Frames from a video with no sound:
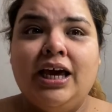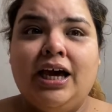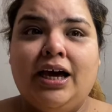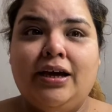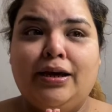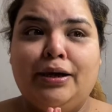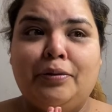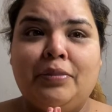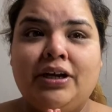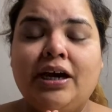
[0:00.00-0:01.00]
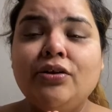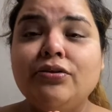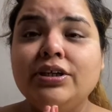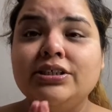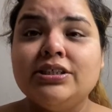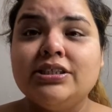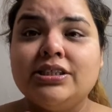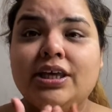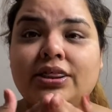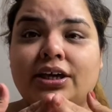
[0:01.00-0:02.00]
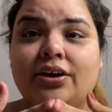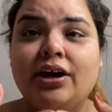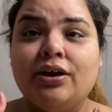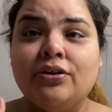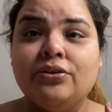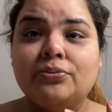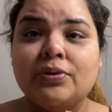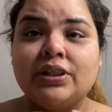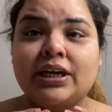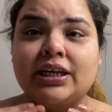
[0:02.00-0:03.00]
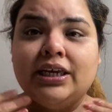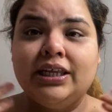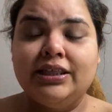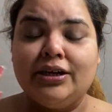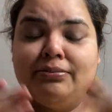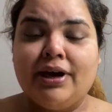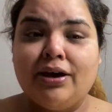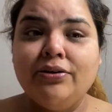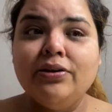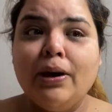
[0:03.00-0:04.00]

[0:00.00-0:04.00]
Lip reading: and not only just their health related in their mouth,